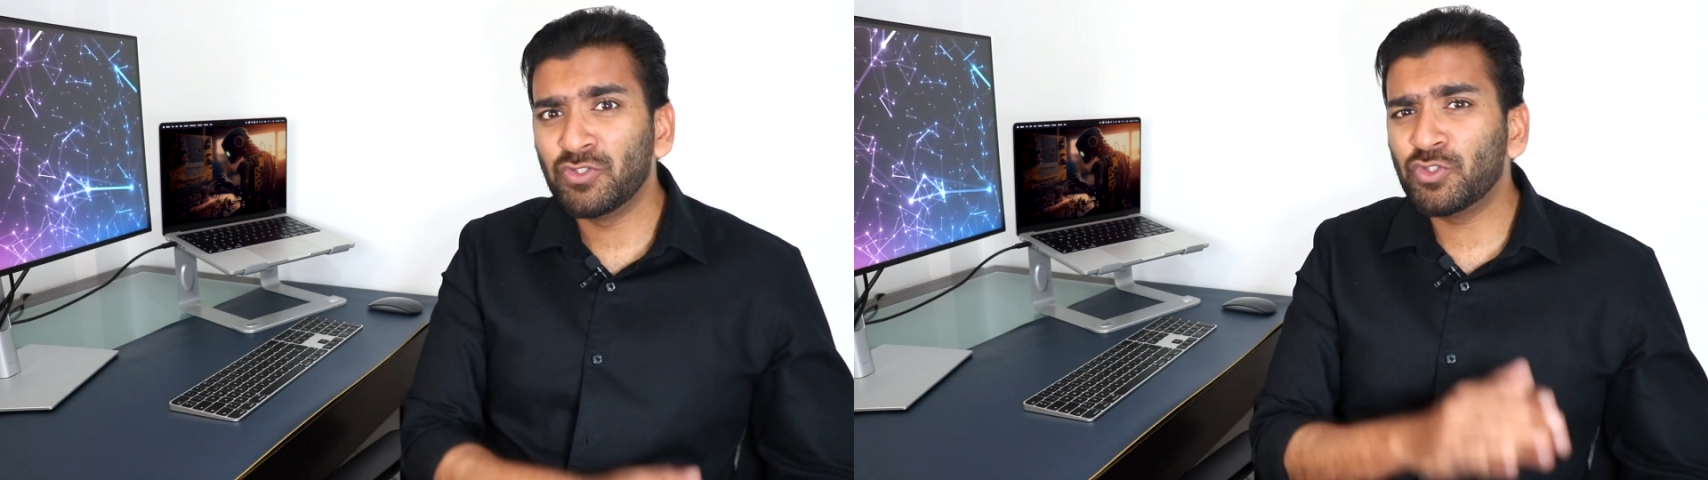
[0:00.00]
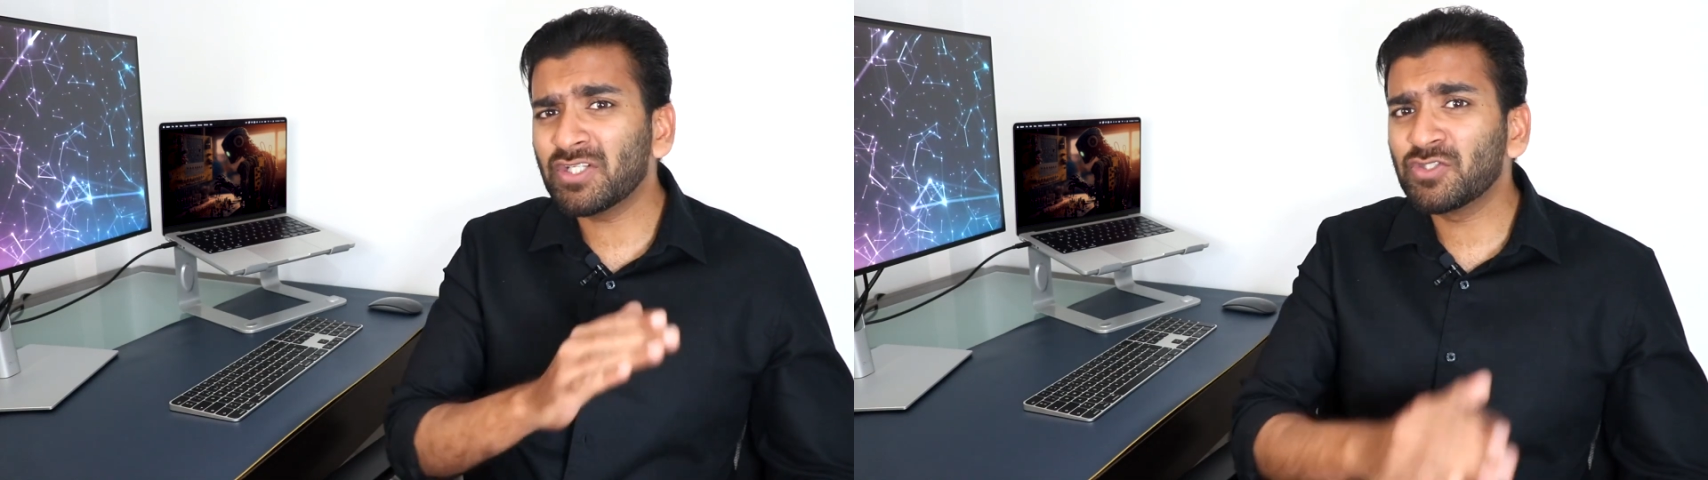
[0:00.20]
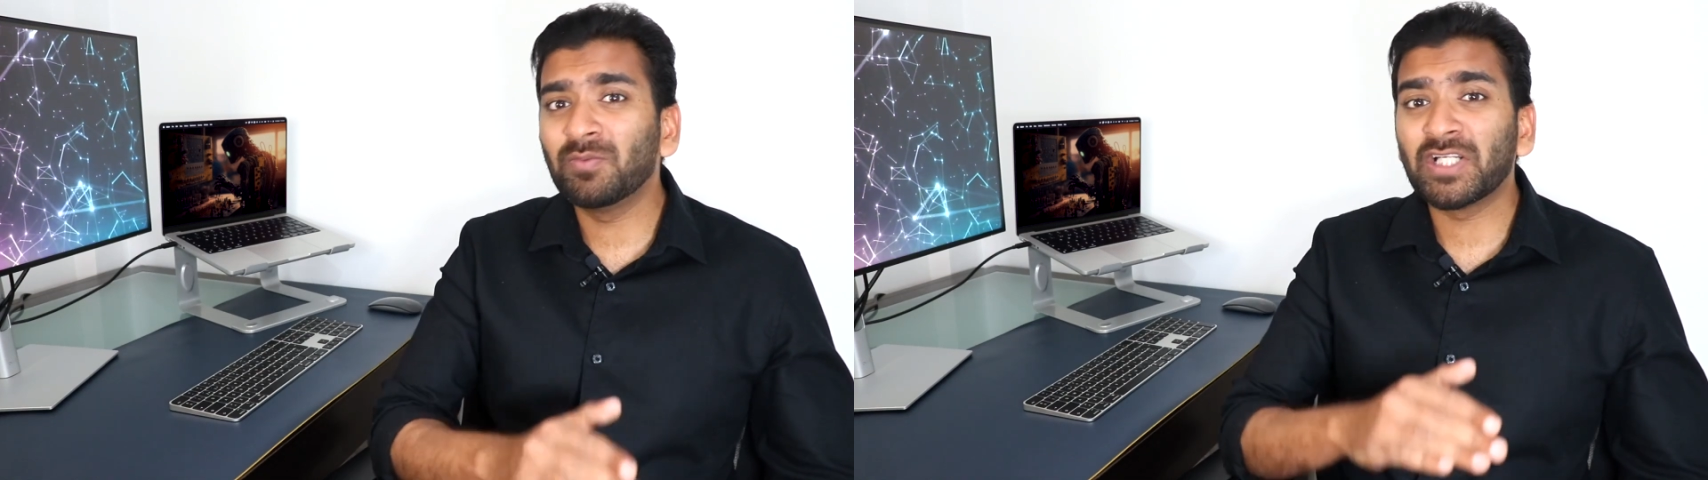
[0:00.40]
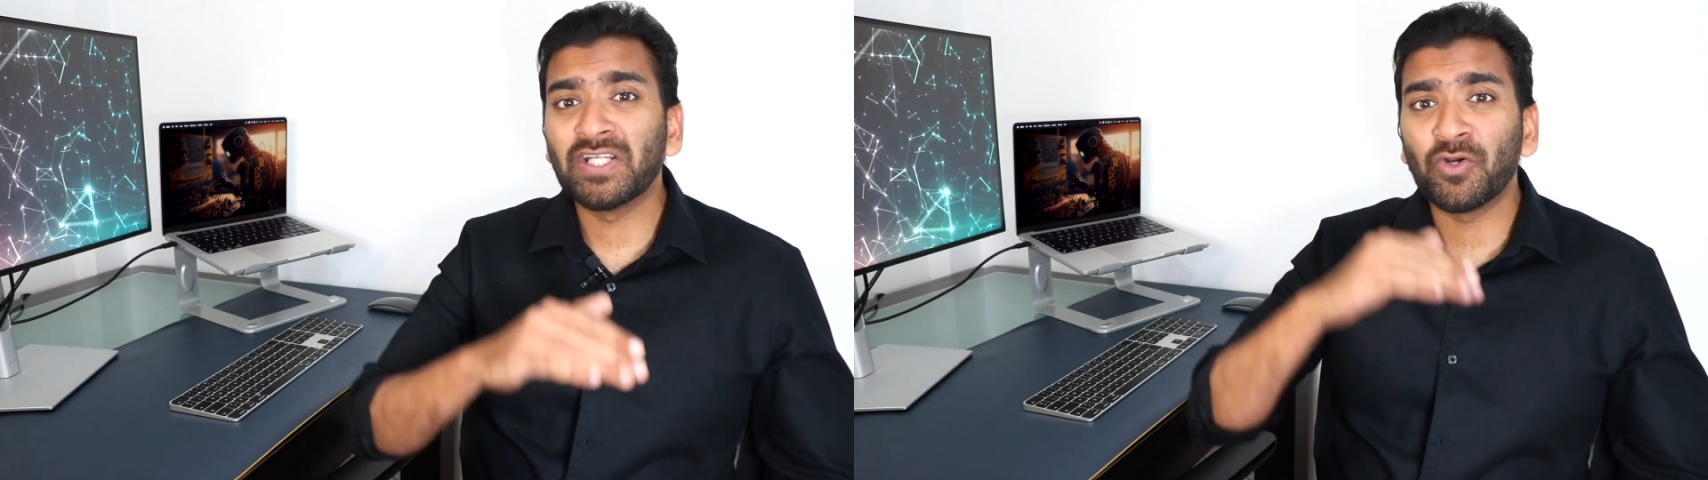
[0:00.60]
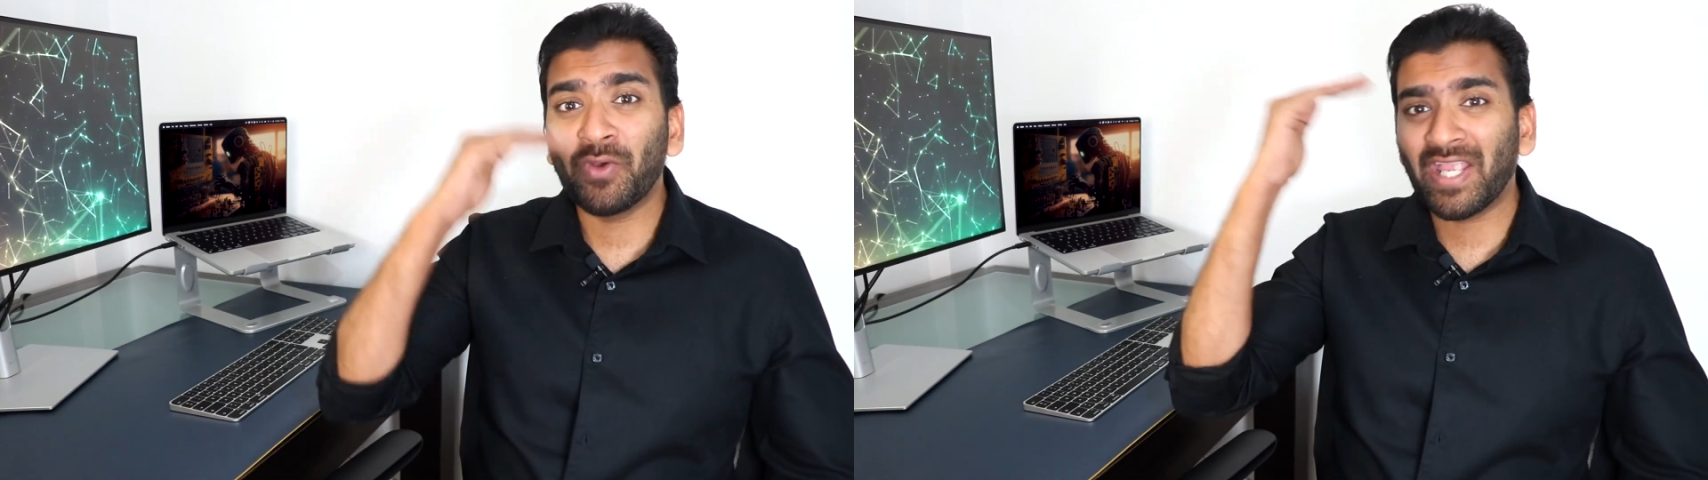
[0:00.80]
to the
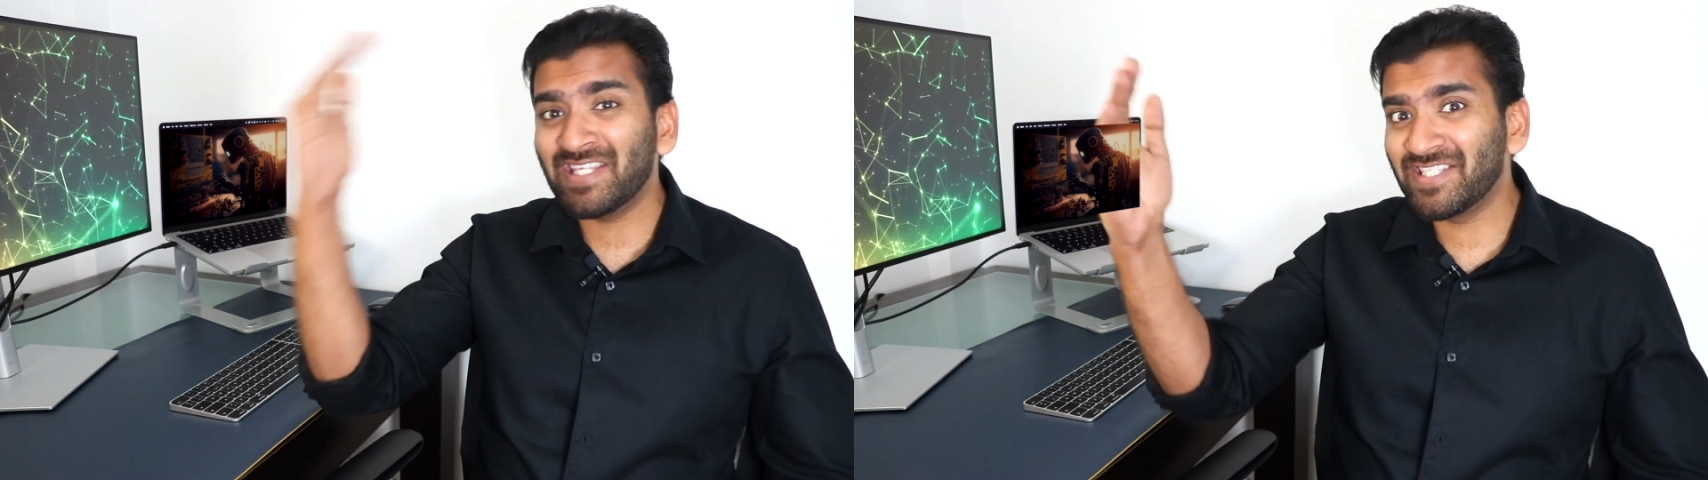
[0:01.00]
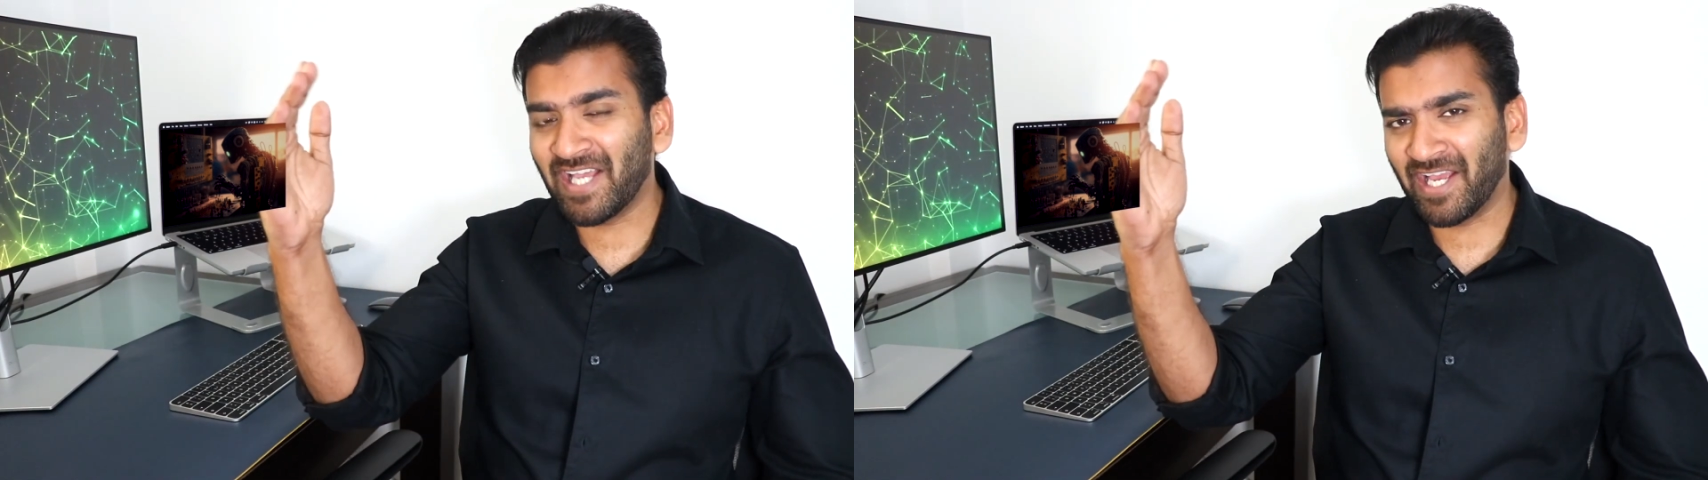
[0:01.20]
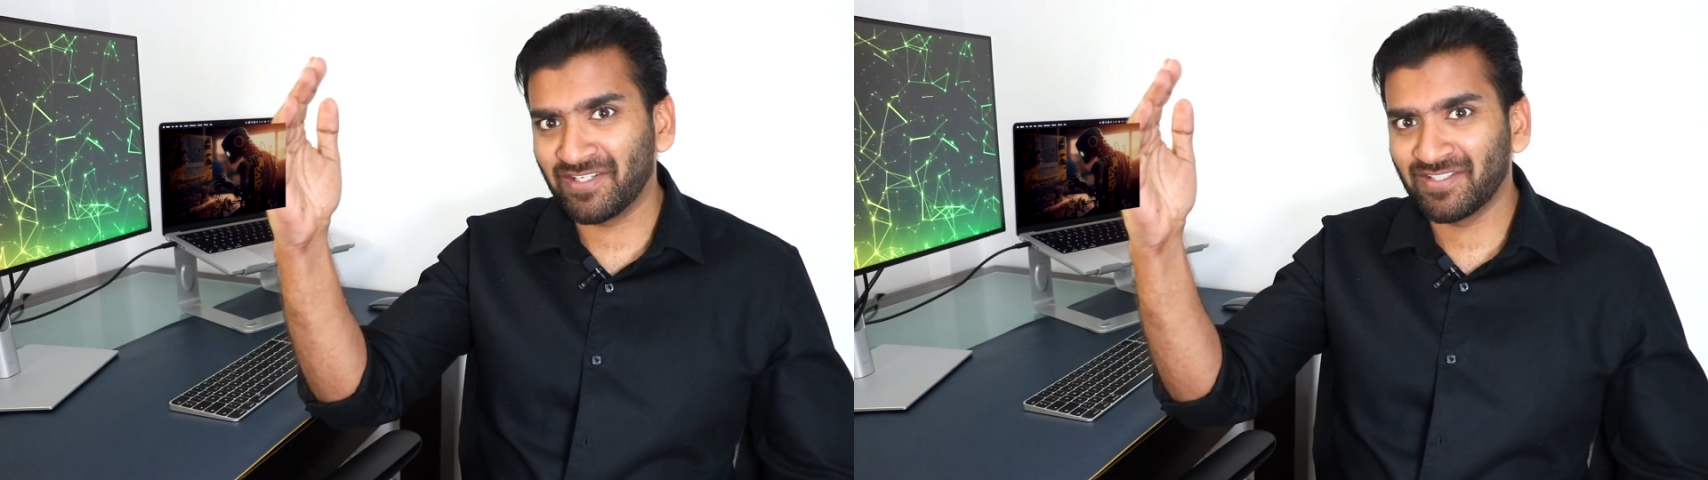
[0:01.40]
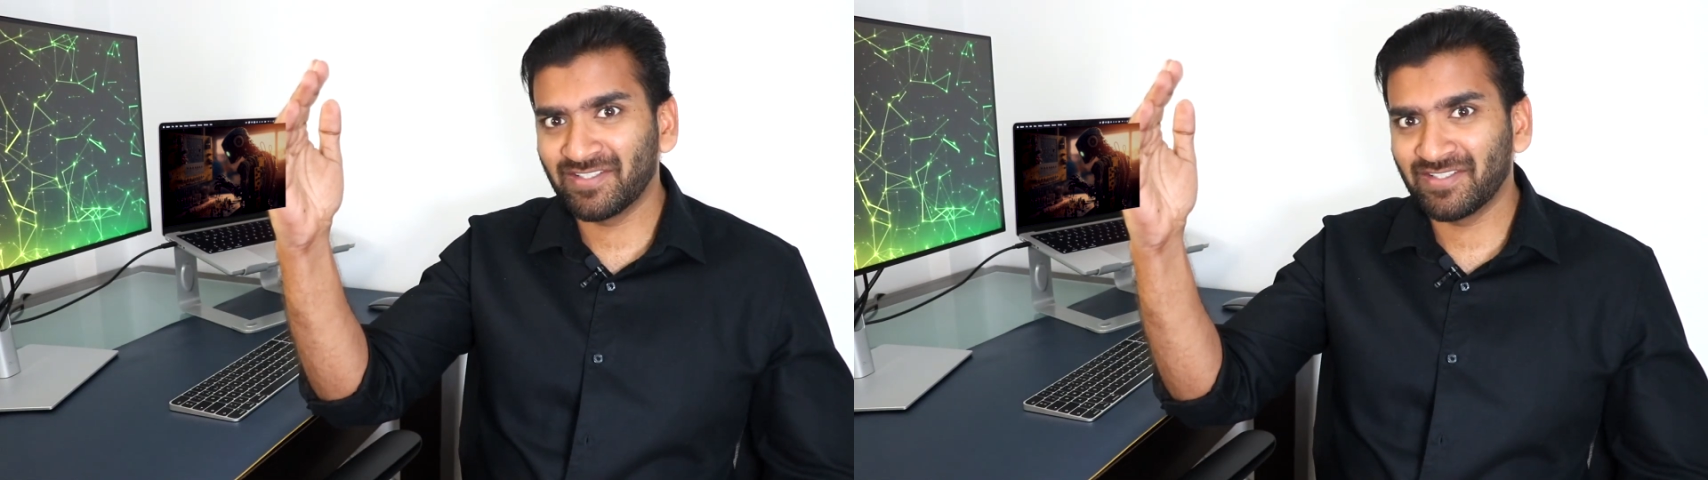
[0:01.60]
superhero A G I?